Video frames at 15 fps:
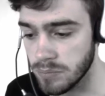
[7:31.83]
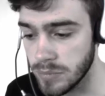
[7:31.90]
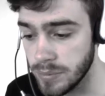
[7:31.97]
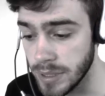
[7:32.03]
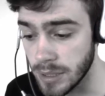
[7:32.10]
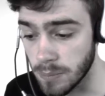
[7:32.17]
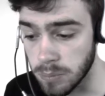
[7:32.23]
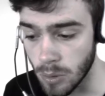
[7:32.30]

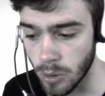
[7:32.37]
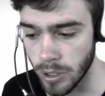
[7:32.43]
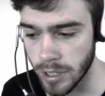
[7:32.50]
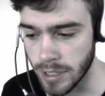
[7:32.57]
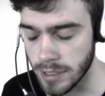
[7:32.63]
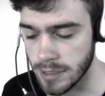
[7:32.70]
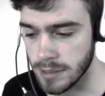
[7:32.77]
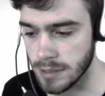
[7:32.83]
be
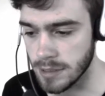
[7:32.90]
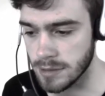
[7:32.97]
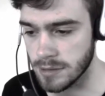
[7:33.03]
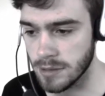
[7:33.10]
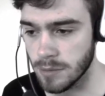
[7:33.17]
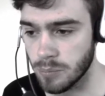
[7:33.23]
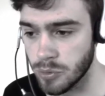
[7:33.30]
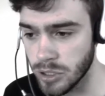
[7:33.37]
deploying
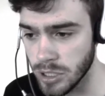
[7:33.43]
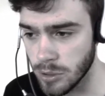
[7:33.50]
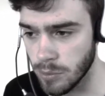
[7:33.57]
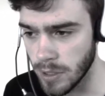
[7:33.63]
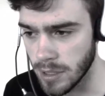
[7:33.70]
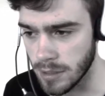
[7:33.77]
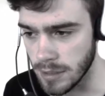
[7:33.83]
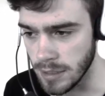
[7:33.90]
it pretty
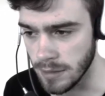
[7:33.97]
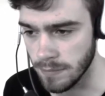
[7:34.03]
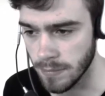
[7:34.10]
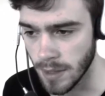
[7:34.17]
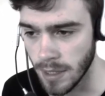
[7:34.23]
quickly.